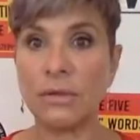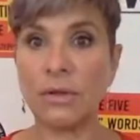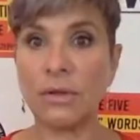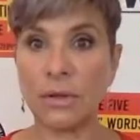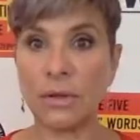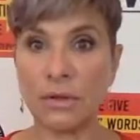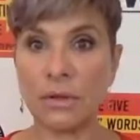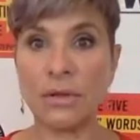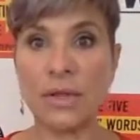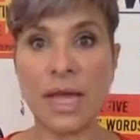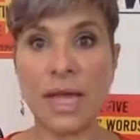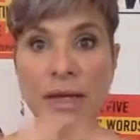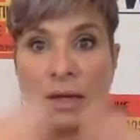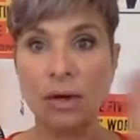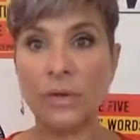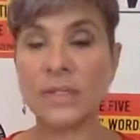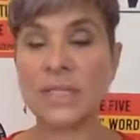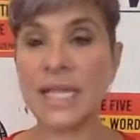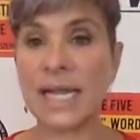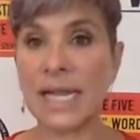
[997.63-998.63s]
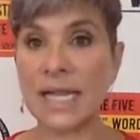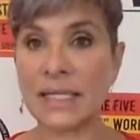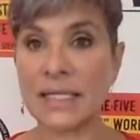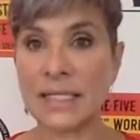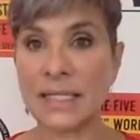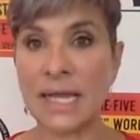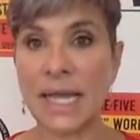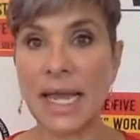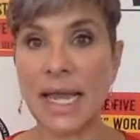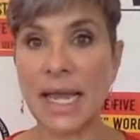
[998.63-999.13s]
that goes hand
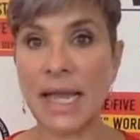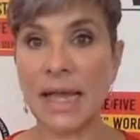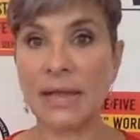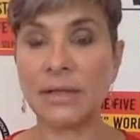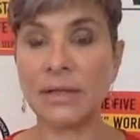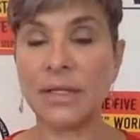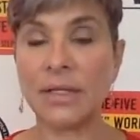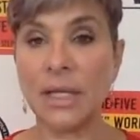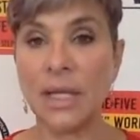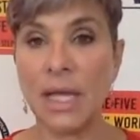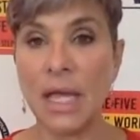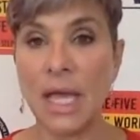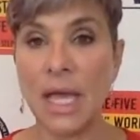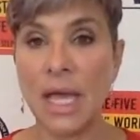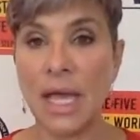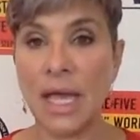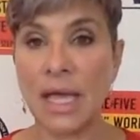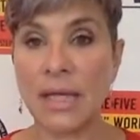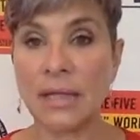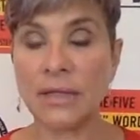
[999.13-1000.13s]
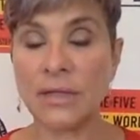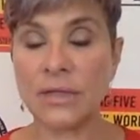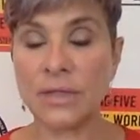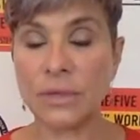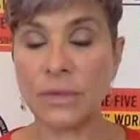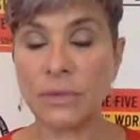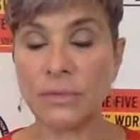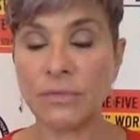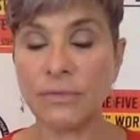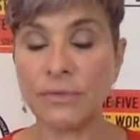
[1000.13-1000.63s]
in hand. And
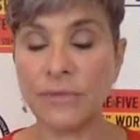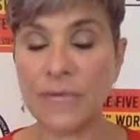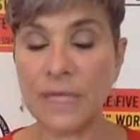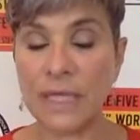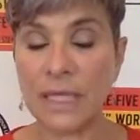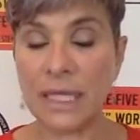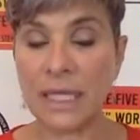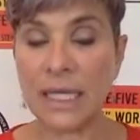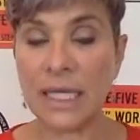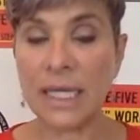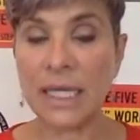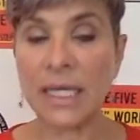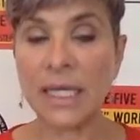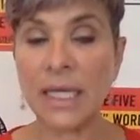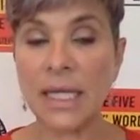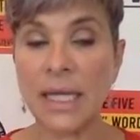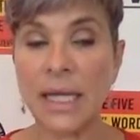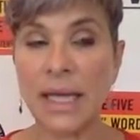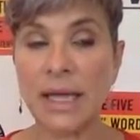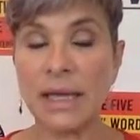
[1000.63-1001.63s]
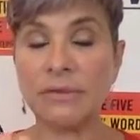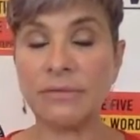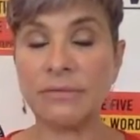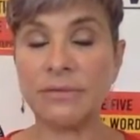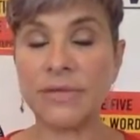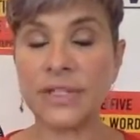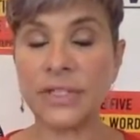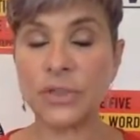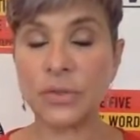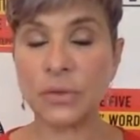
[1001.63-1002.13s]
so feeling and
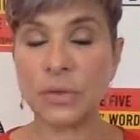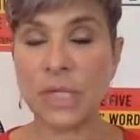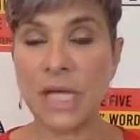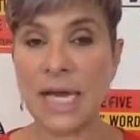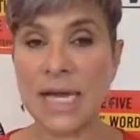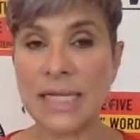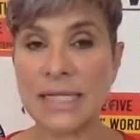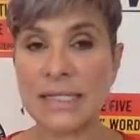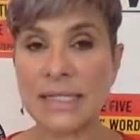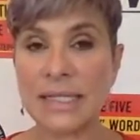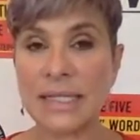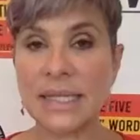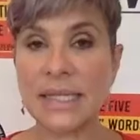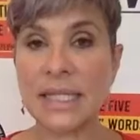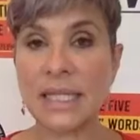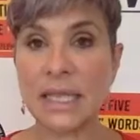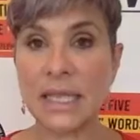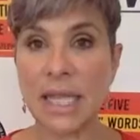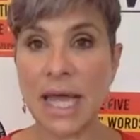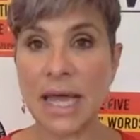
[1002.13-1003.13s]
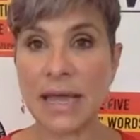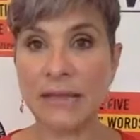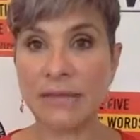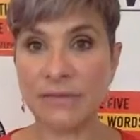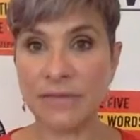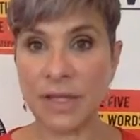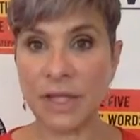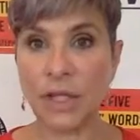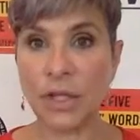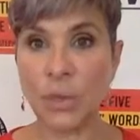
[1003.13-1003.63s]
visualizing the
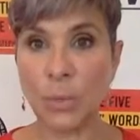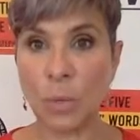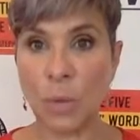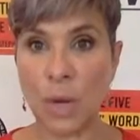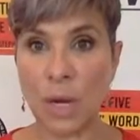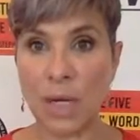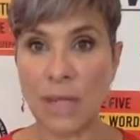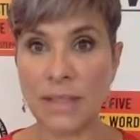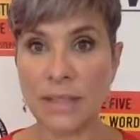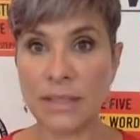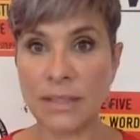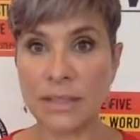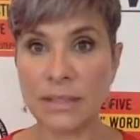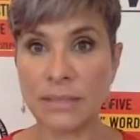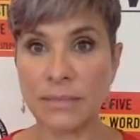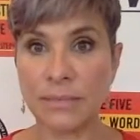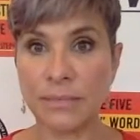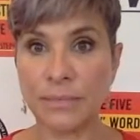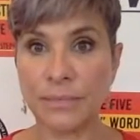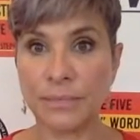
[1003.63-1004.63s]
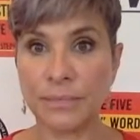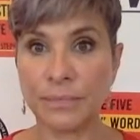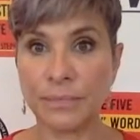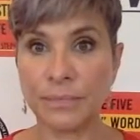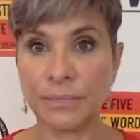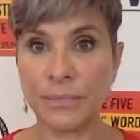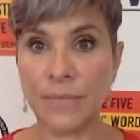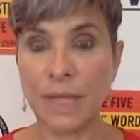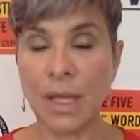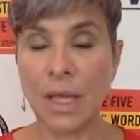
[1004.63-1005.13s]
life that you want.
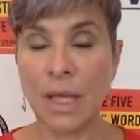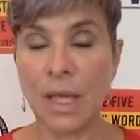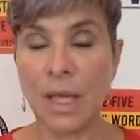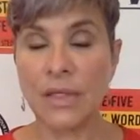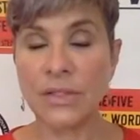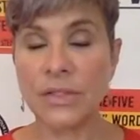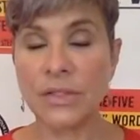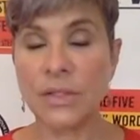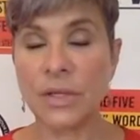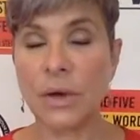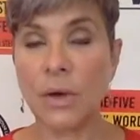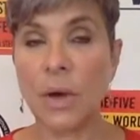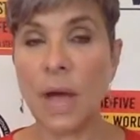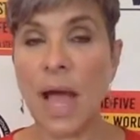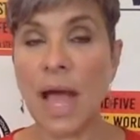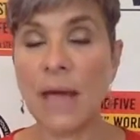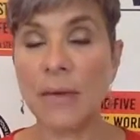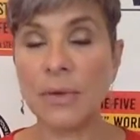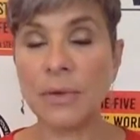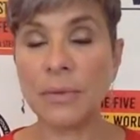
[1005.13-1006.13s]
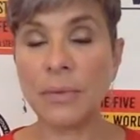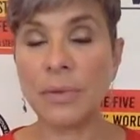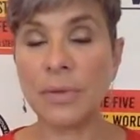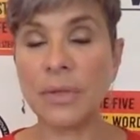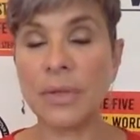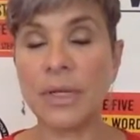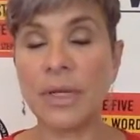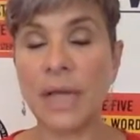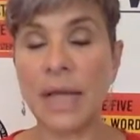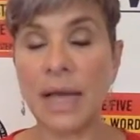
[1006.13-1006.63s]
So I would
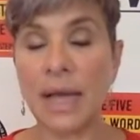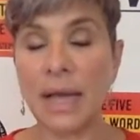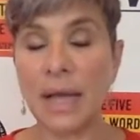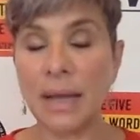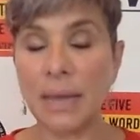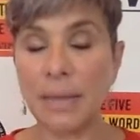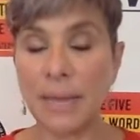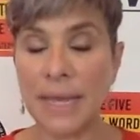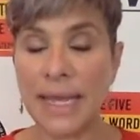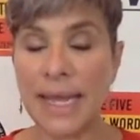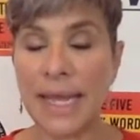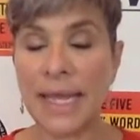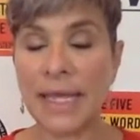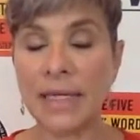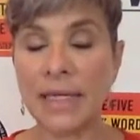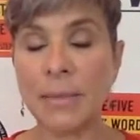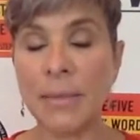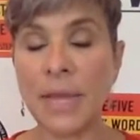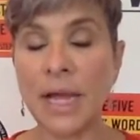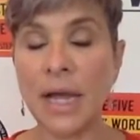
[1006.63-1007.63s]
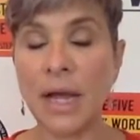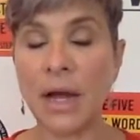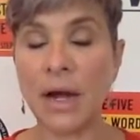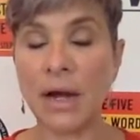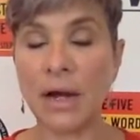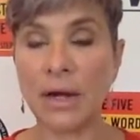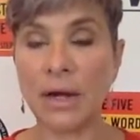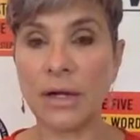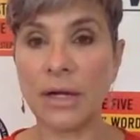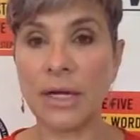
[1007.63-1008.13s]
put my hand on my
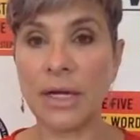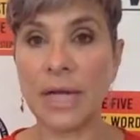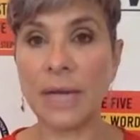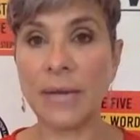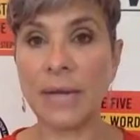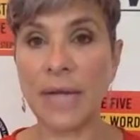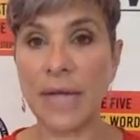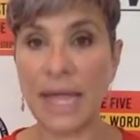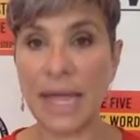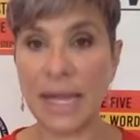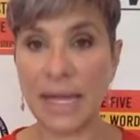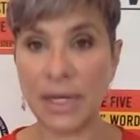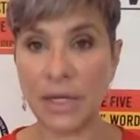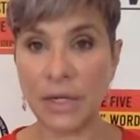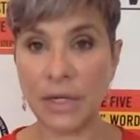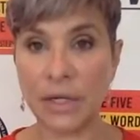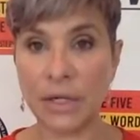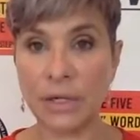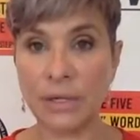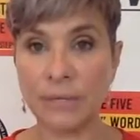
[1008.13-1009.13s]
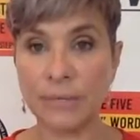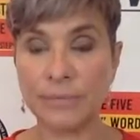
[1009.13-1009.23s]
heart and I would anchor